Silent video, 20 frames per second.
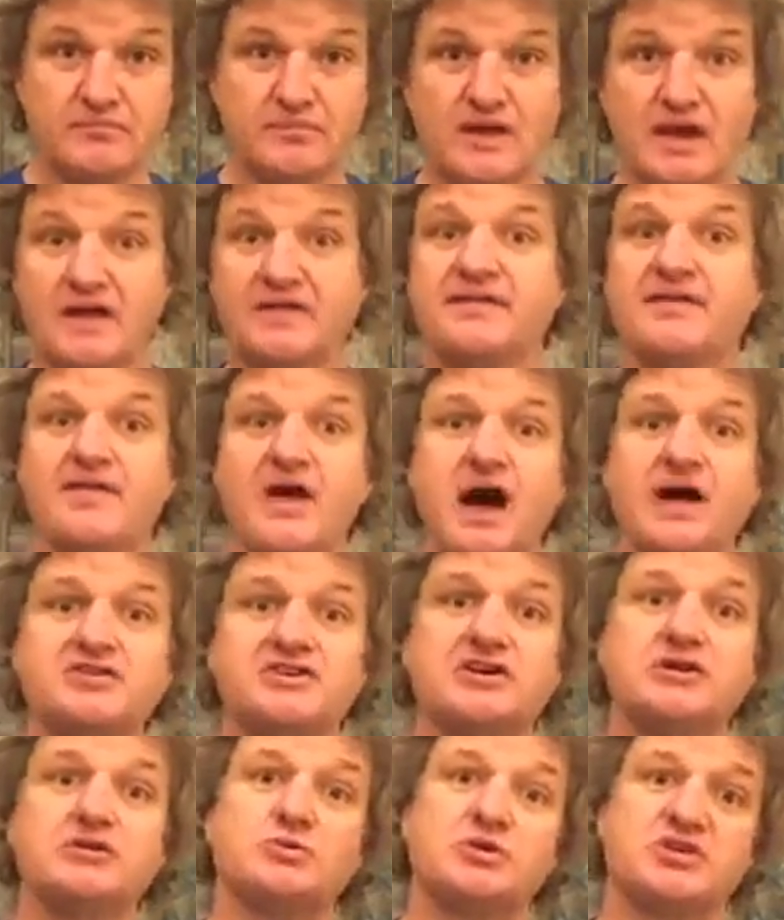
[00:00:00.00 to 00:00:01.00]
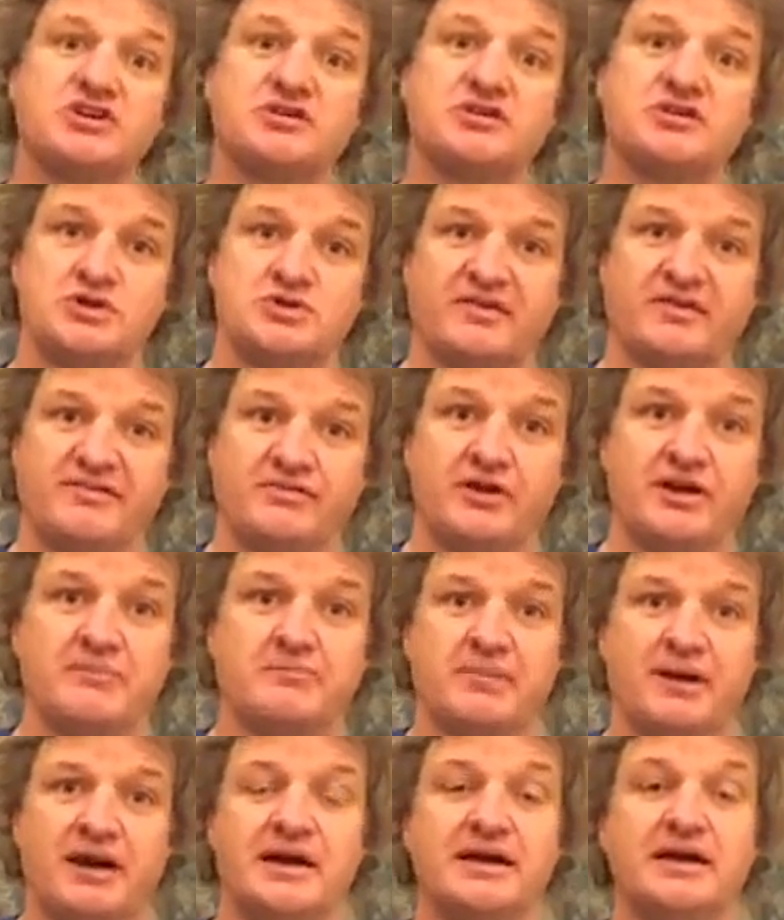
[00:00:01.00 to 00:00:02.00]
So the article, which was written
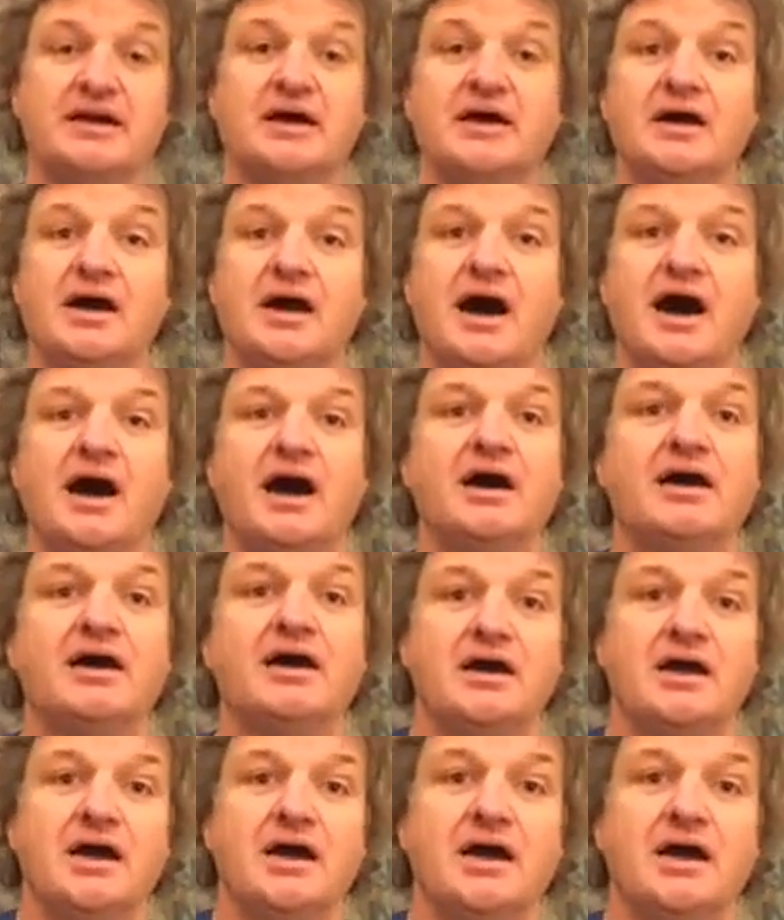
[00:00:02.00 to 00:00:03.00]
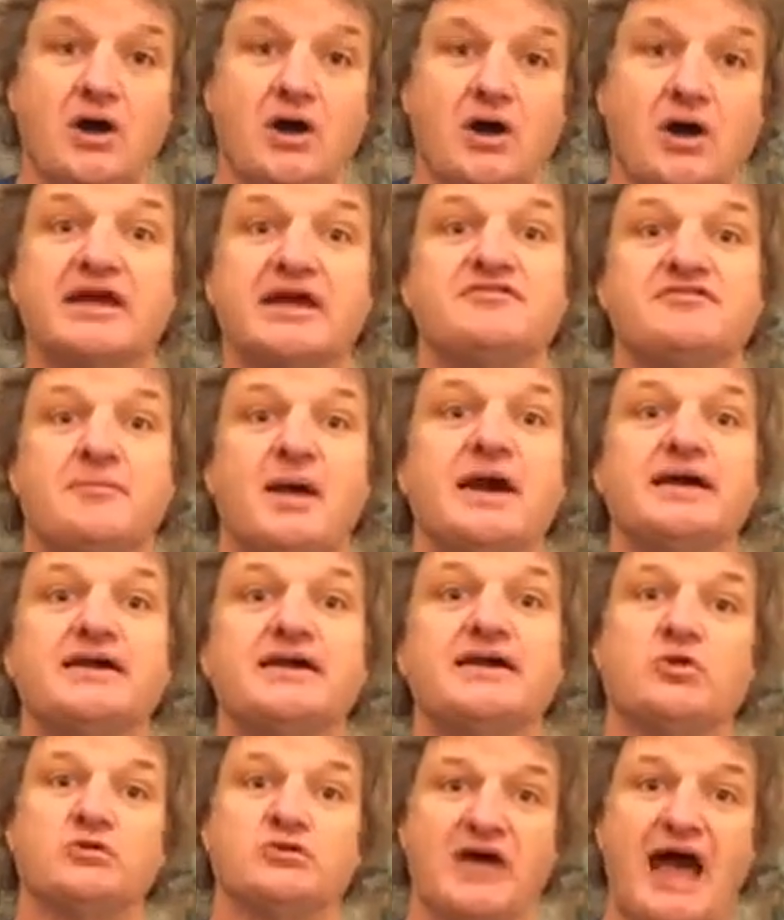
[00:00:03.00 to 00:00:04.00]
by a colleague of mine
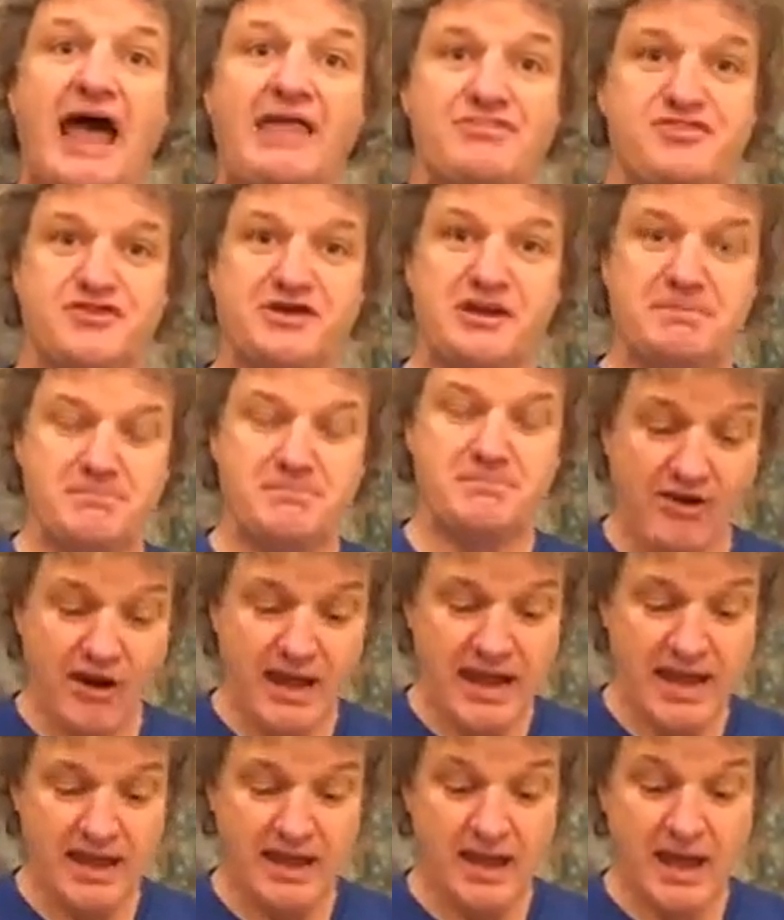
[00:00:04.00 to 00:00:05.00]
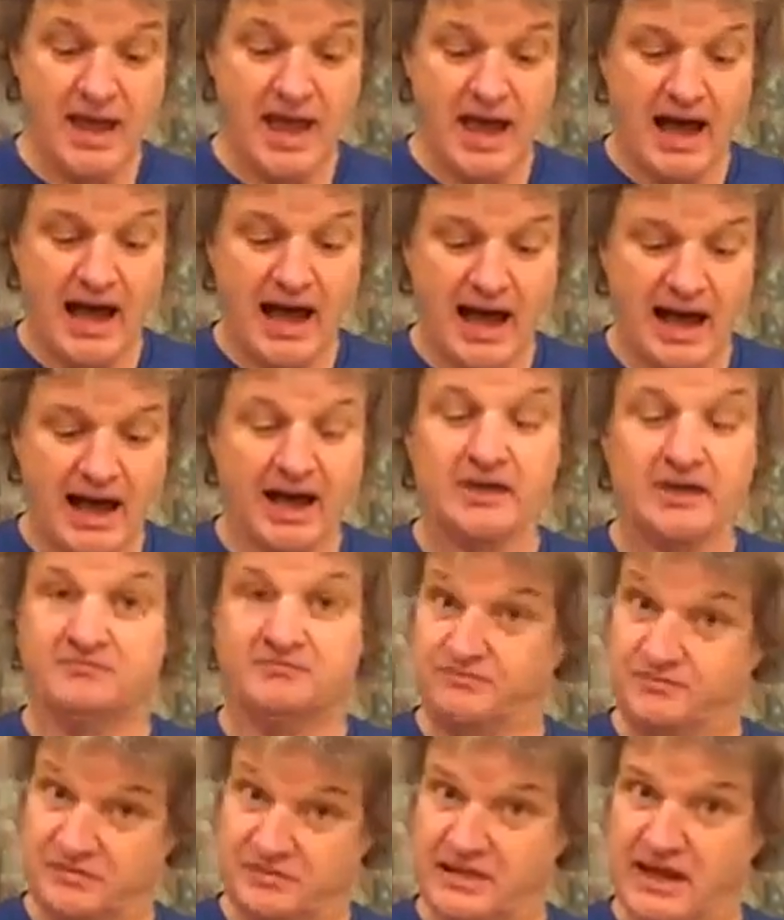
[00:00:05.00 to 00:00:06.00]
called Anthony Merry,
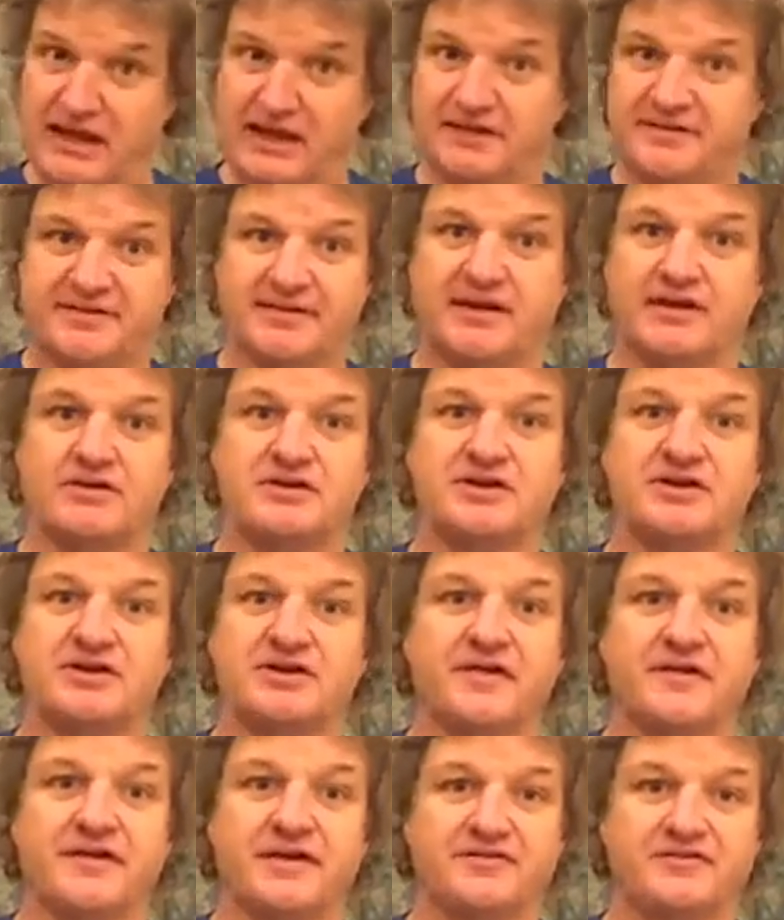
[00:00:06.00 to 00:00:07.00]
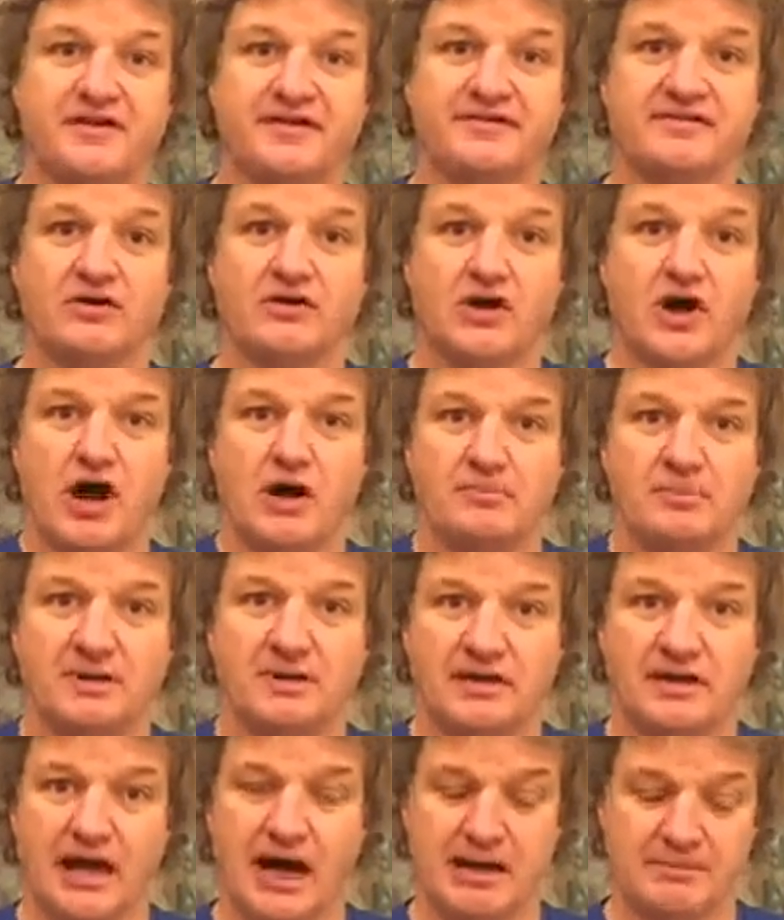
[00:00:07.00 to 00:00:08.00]
nakedsecurity.sophos.com,
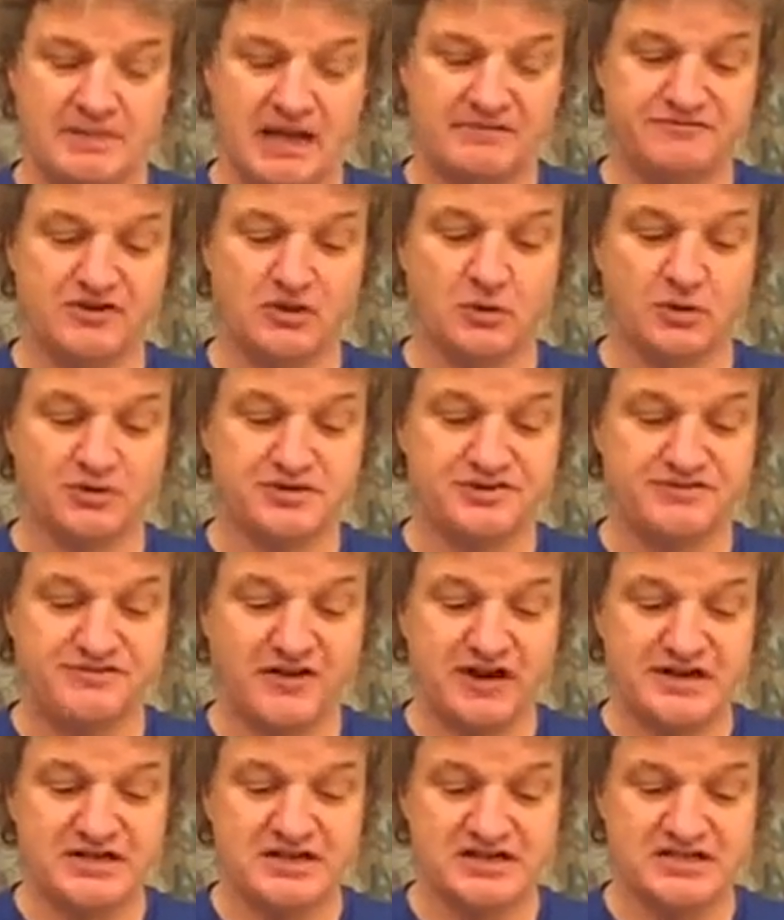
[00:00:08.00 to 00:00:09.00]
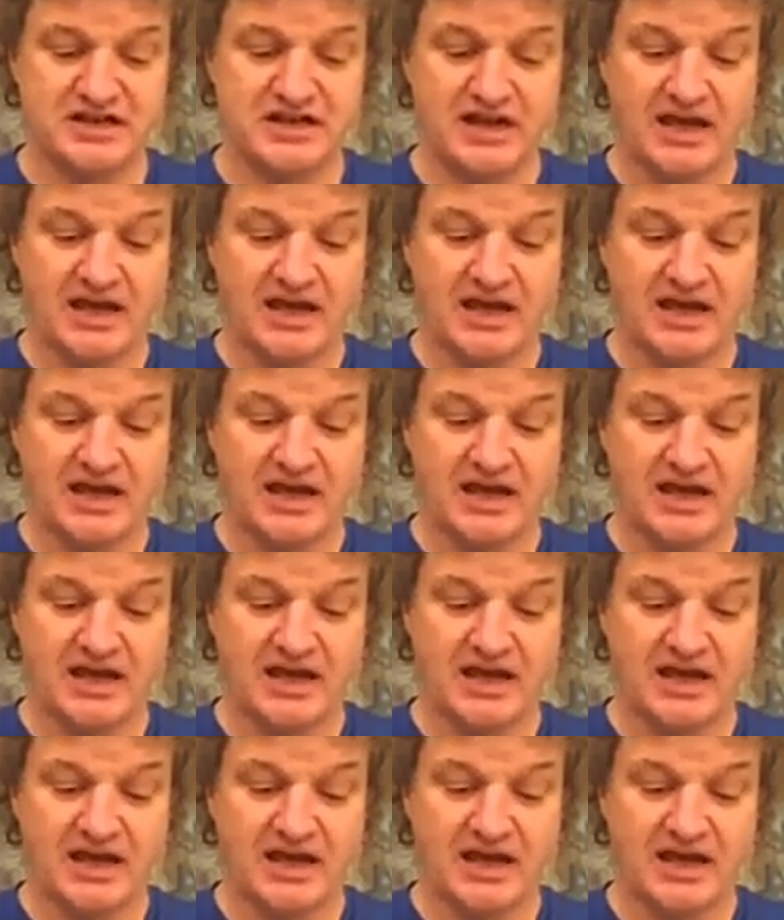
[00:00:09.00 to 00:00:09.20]
if you want to find it,